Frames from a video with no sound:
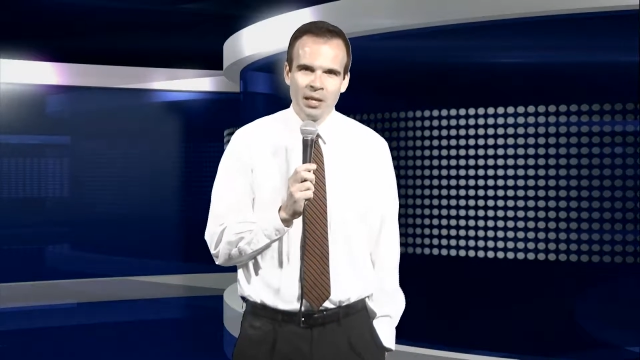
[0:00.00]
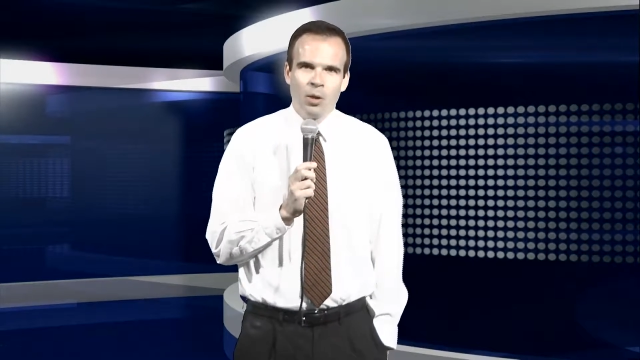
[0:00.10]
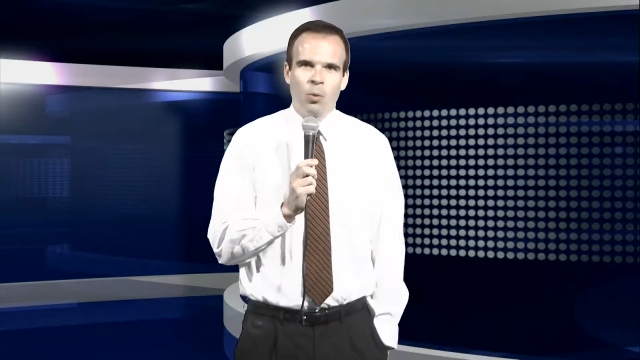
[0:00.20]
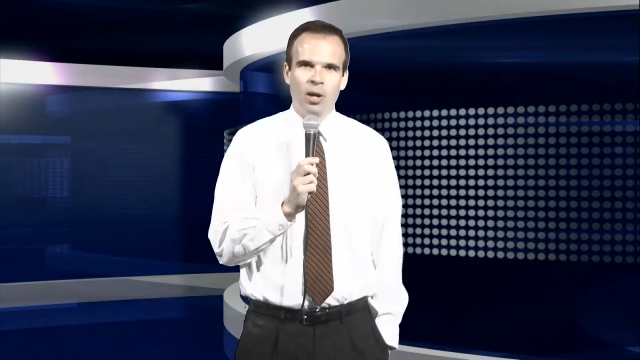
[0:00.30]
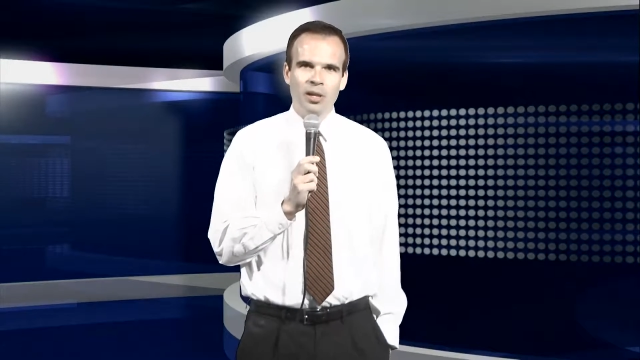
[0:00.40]

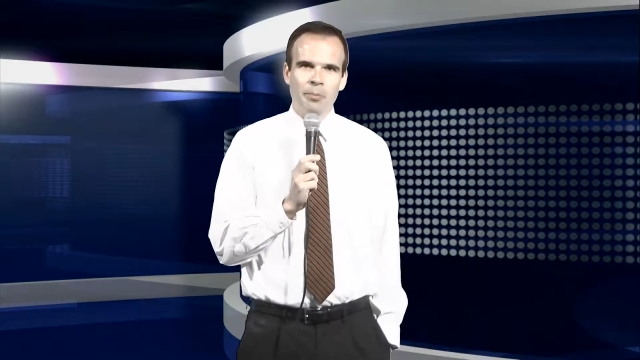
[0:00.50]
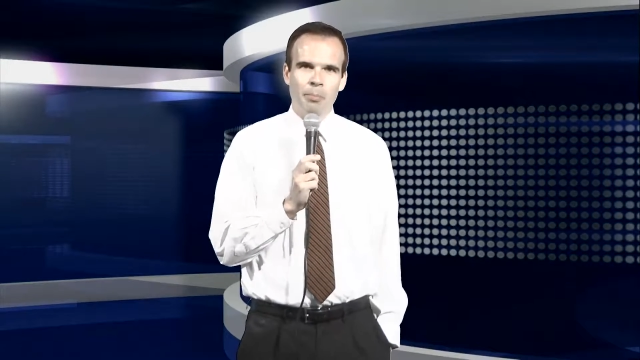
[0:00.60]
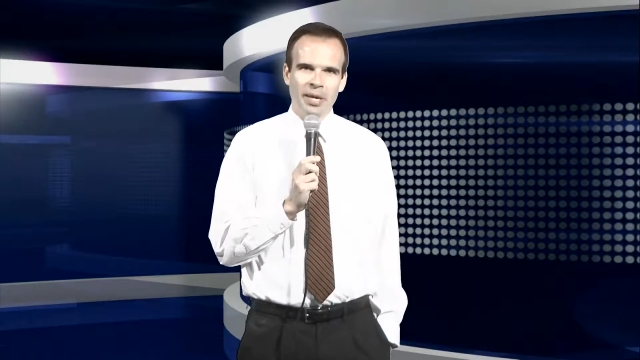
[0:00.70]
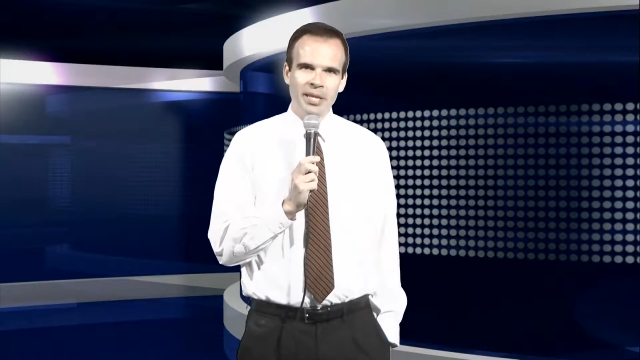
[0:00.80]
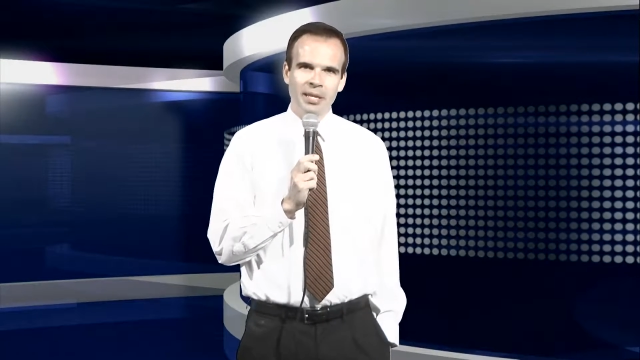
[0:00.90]
While it
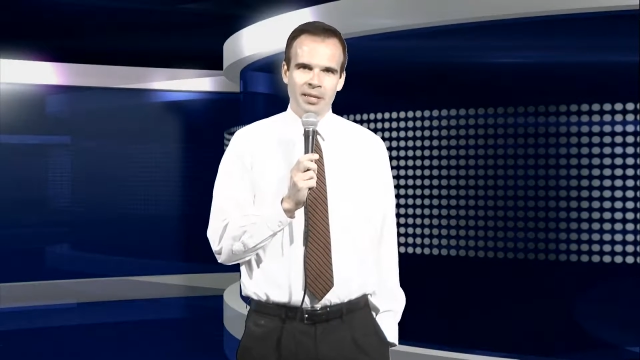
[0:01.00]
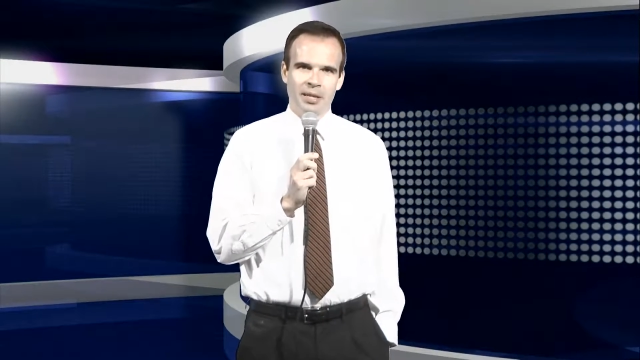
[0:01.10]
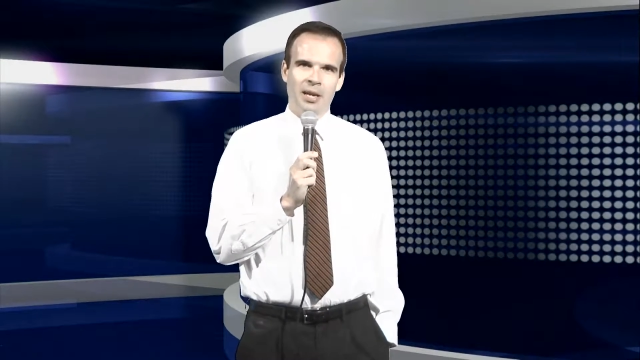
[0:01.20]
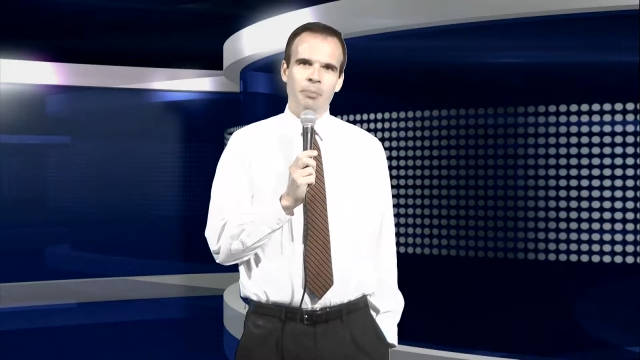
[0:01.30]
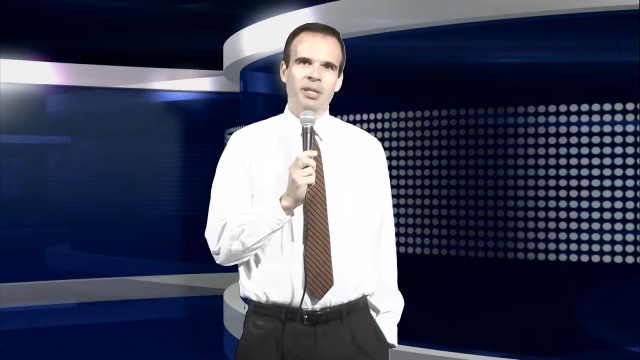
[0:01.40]
might
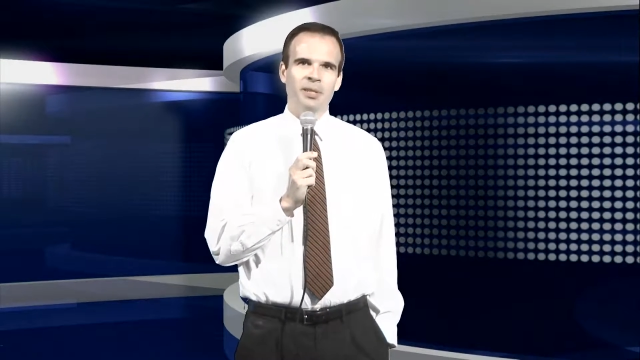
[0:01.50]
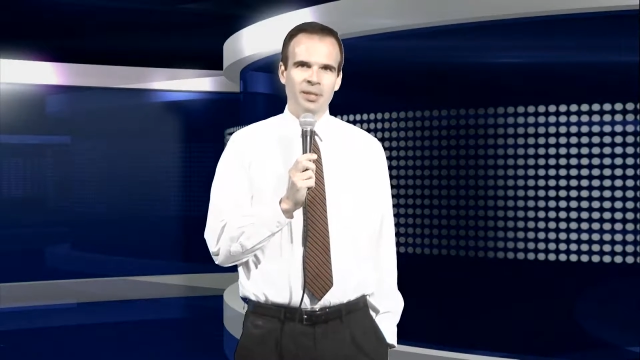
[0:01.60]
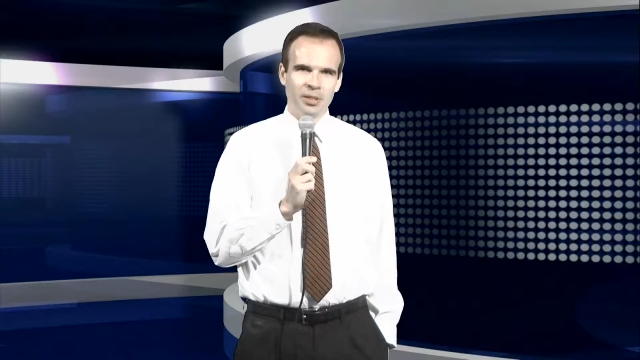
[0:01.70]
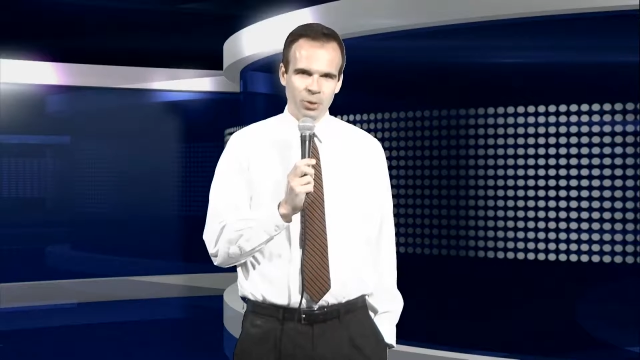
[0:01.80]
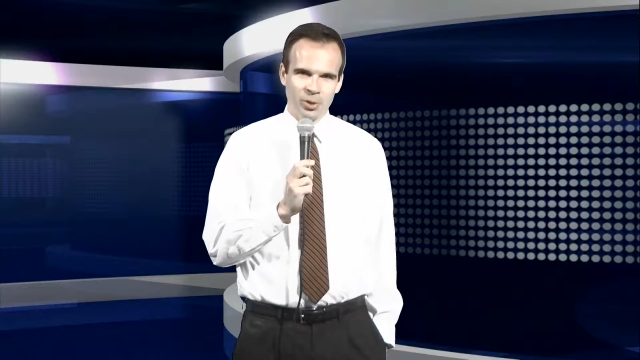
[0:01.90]
not be as
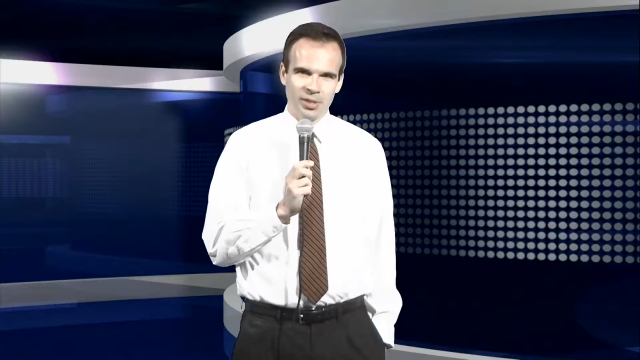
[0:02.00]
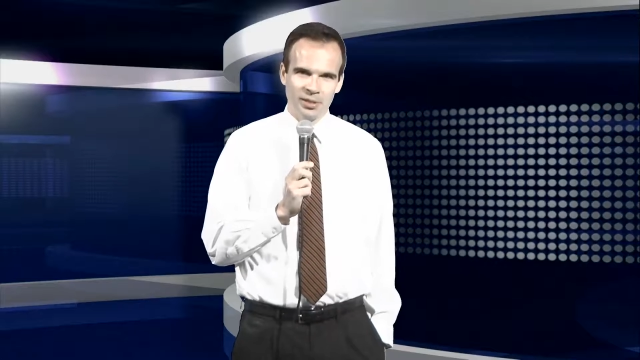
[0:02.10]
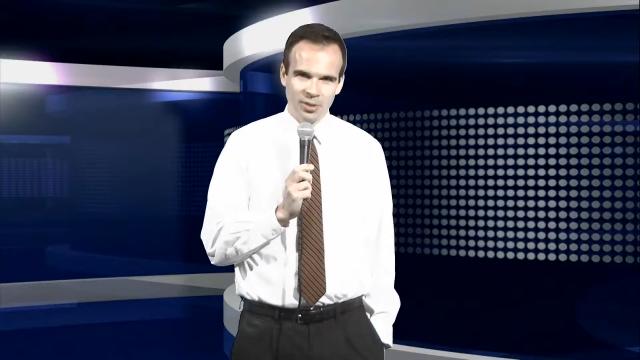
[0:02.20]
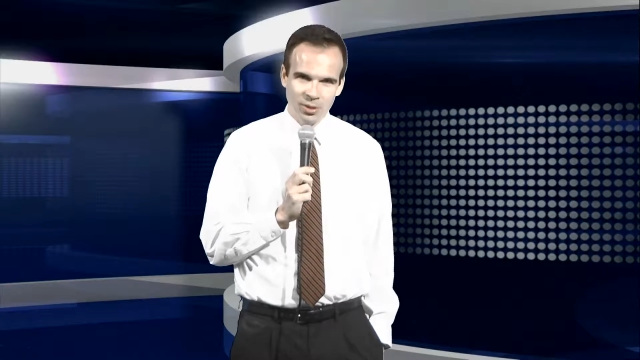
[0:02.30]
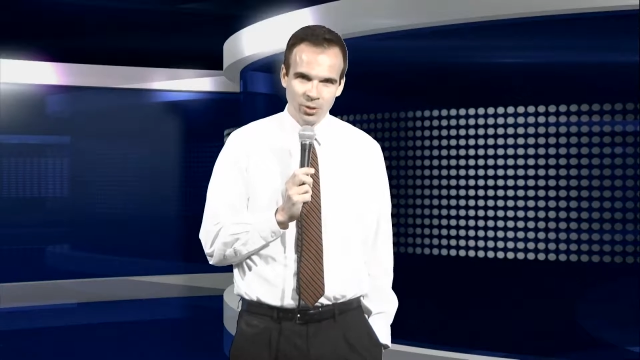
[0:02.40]
interesting
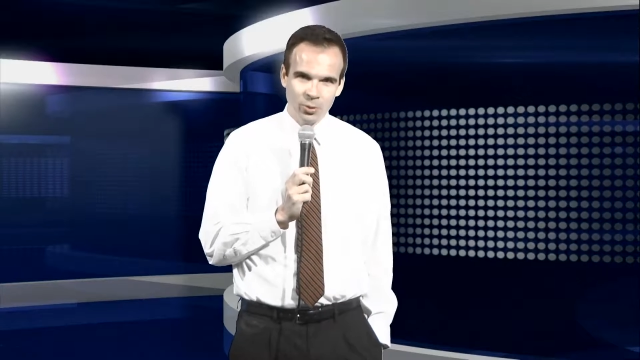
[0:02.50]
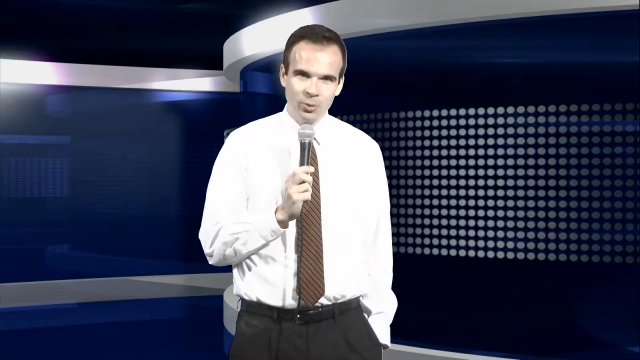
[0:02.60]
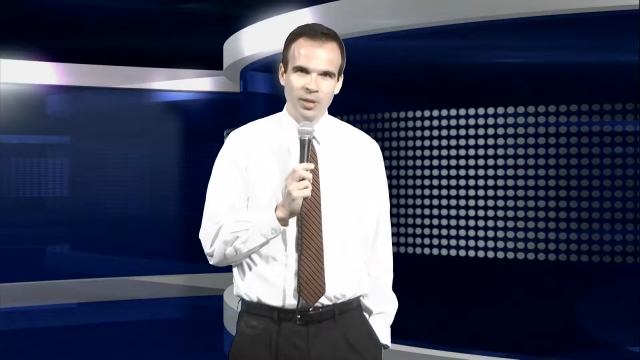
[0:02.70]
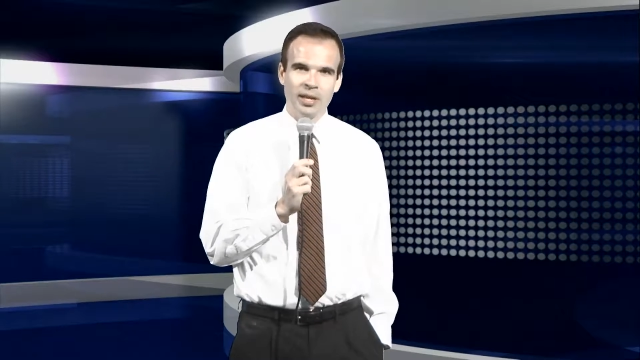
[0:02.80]
to you,